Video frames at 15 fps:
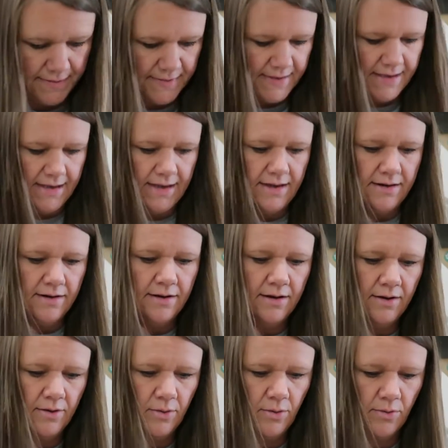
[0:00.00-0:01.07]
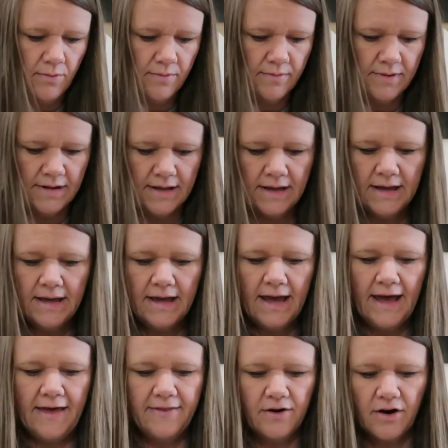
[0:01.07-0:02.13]
Then
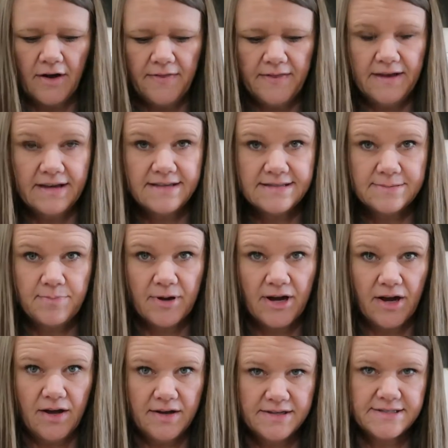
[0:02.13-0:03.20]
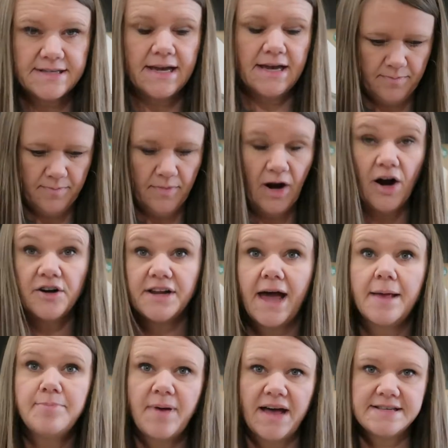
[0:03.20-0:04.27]
Heather got this because her
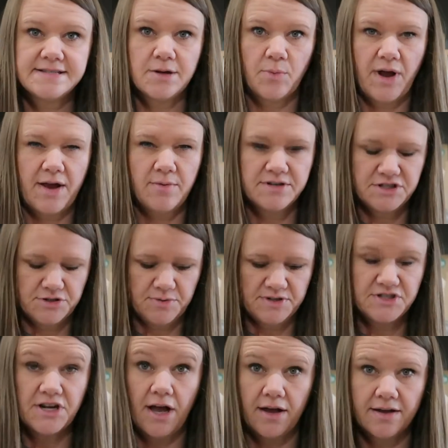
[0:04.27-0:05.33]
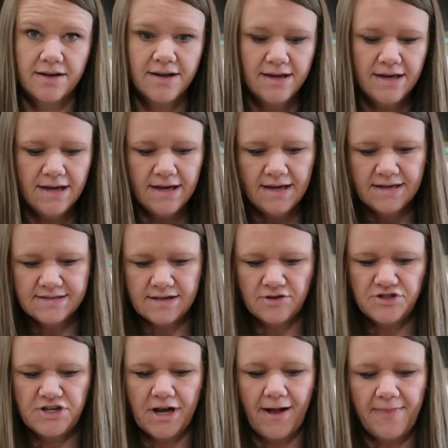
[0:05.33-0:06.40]
dad passed away when she was young. So
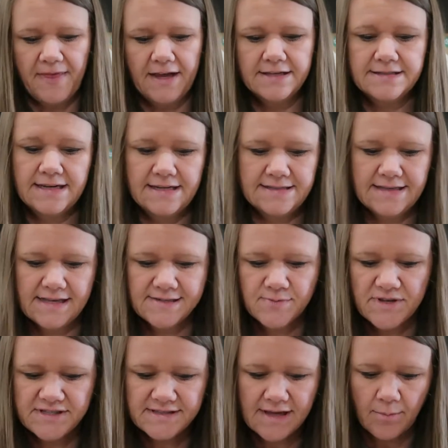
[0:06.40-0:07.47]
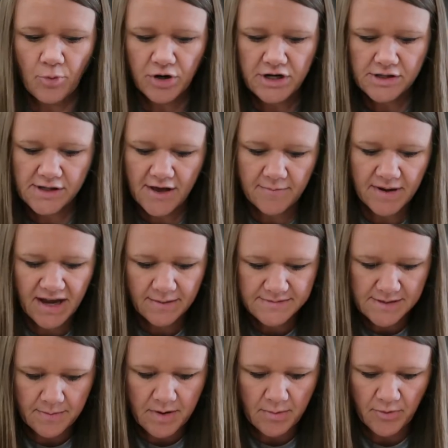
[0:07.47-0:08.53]
she got this, and it says, when someone you love
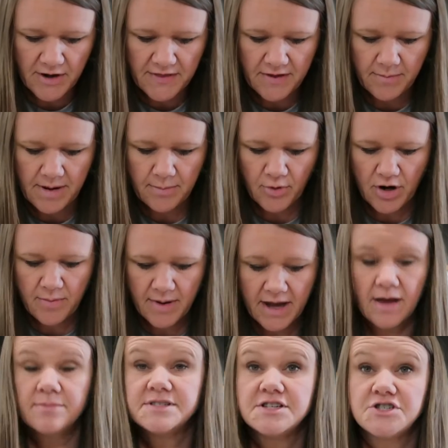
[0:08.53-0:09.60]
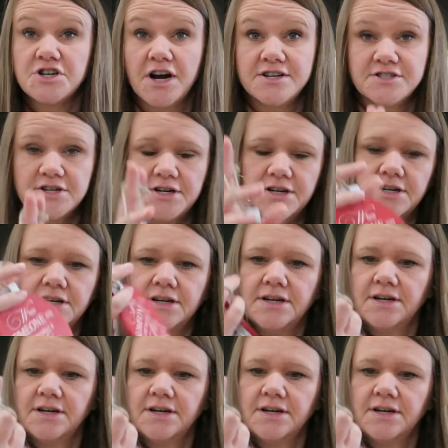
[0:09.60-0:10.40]
becomes a memory, the memory becomes a treasure.